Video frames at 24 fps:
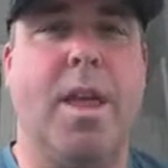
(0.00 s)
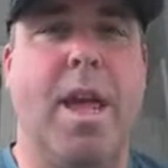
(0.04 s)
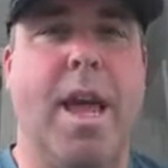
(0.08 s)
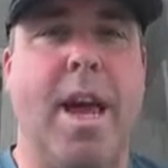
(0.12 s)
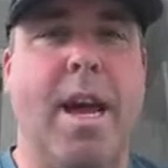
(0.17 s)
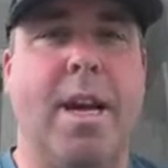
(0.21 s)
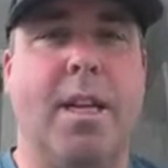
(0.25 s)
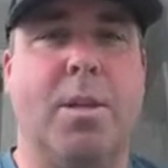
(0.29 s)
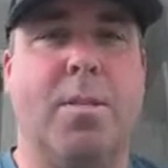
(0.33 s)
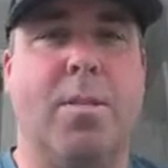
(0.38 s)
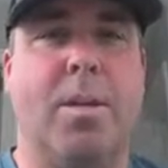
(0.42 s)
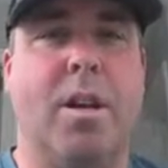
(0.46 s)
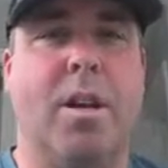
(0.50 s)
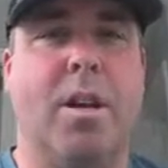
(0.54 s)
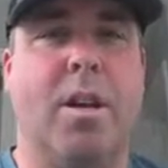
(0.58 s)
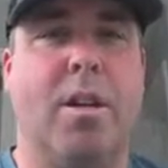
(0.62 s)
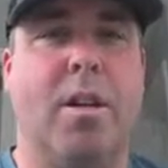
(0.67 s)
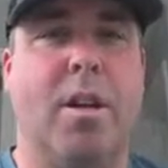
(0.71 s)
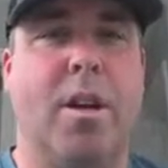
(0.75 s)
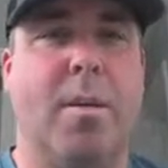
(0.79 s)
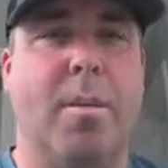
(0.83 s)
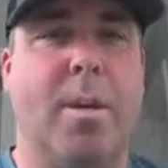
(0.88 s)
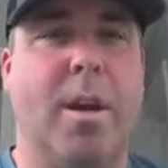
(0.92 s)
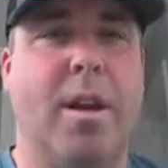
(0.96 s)
you know, with Hatchman
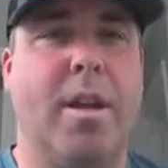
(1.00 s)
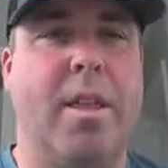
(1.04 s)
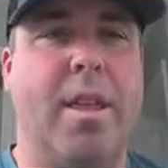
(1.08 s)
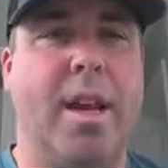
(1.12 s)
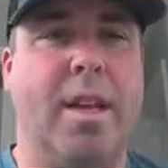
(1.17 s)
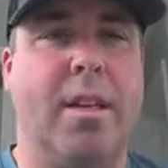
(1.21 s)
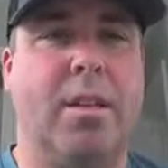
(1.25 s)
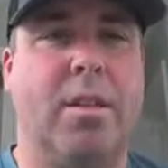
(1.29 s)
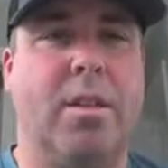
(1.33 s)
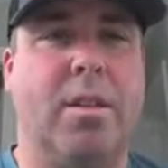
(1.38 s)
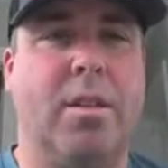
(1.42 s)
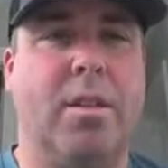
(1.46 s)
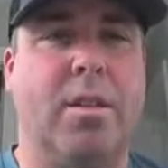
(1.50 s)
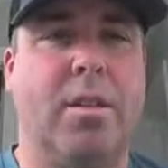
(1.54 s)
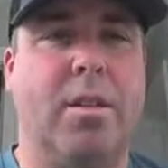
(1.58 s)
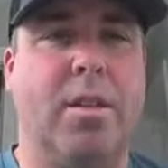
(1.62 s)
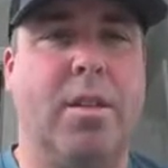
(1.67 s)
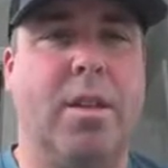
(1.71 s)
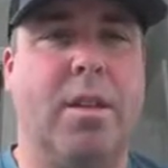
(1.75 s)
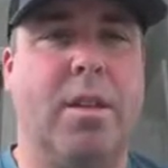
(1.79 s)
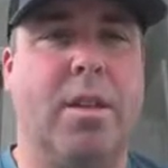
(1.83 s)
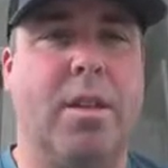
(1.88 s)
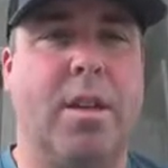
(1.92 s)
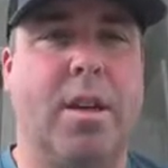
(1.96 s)
and Yarberry, that's as
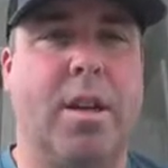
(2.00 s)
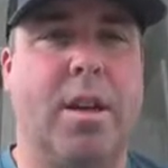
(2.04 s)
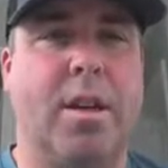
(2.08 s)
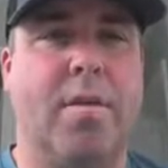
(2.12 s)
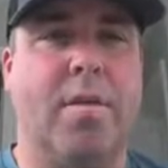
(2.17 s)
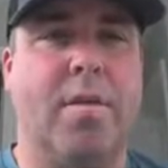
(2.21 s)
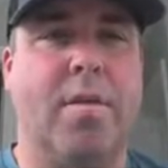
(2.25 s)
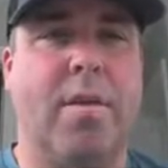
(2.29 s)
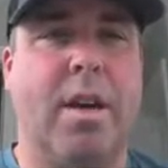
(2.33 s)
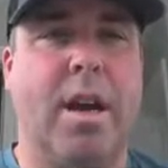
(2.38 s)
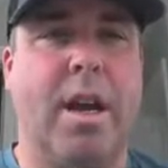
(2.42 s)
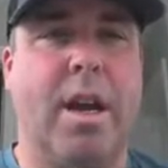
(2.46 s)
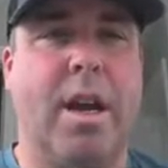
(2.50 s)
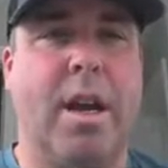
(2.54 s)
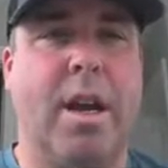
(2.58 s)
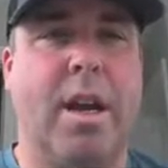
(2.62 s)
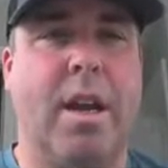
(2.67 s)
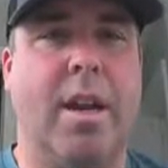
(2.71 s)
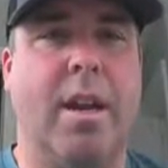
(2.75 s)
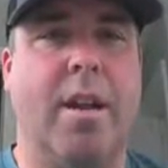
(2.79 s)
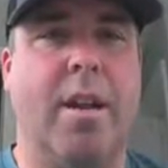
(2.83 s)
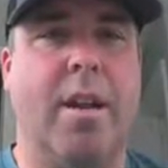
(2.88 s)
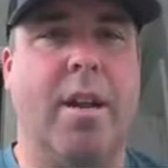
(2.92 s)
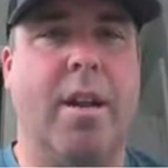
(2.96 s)
good as you're going to
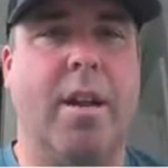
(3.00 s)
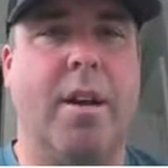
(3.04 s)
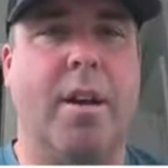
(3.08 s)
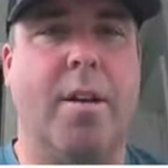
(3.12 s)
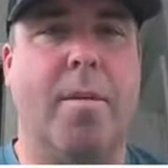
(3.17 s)
find.